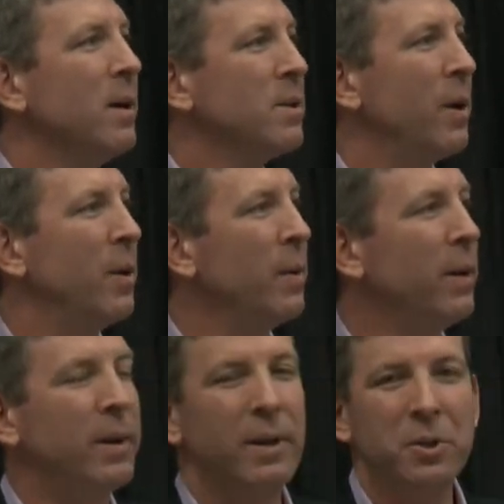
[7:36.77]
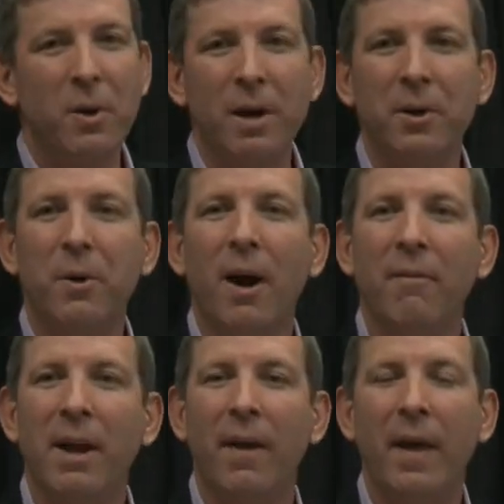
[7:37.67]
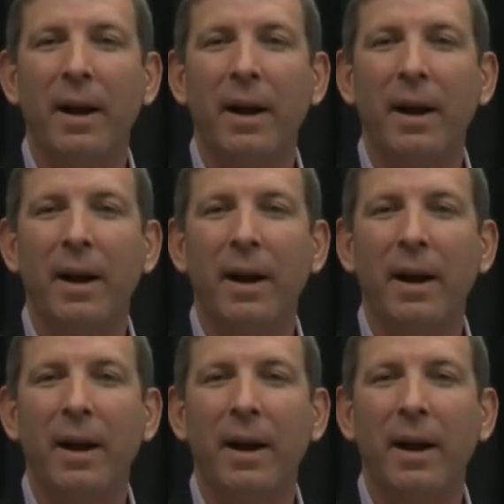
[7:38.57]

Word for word: So they're trying to drive down